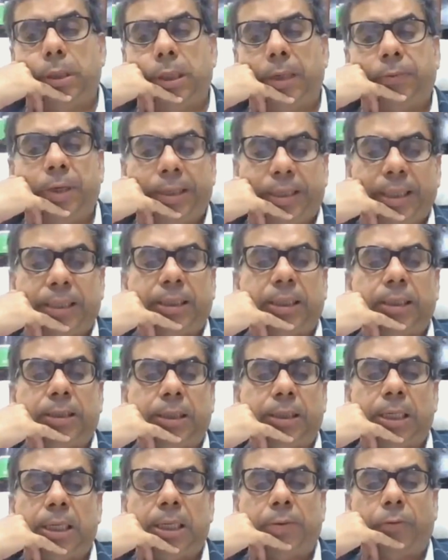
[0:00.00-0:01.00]
double
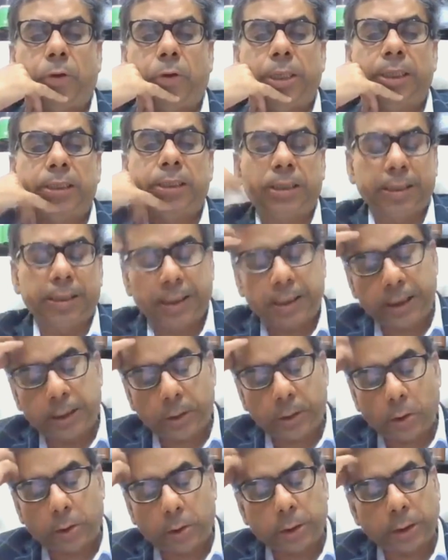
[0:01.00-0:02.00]
taxation avoidance
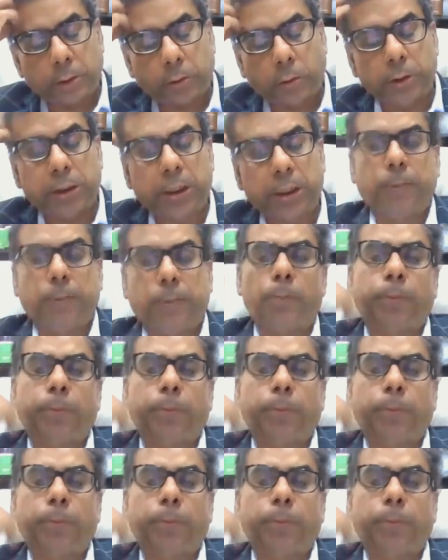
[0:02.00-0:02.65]
treaty or the concept